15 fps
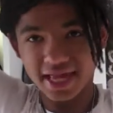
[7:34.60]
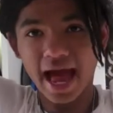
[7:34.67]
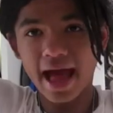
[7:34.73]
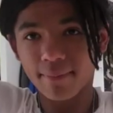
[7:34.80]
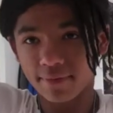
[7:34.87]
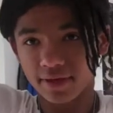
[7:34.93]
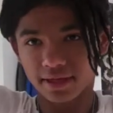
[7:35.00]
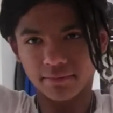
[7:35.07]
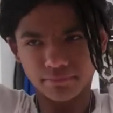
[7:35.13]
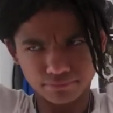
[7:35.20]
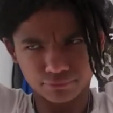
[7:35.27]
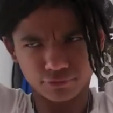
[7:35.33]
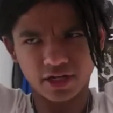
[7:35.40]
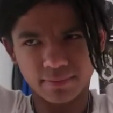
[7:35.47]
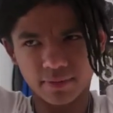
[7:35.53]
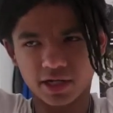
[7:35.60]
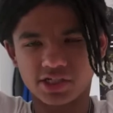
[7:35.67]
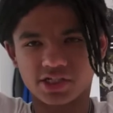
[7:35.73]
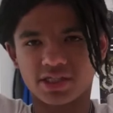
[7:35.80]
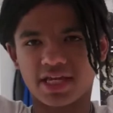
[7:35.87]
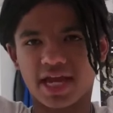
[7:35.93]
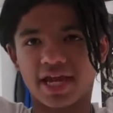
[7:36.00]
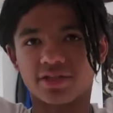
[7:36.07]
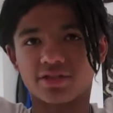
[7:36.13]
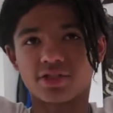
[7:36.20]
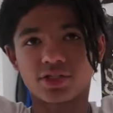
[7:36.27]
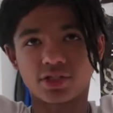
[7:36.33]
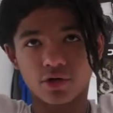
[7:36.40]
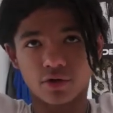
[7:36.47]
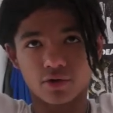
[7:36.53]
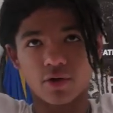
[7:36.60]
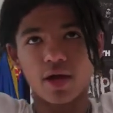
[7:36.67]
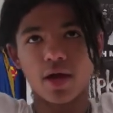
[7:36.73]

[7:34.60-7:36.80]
happy pretty much in the end. So,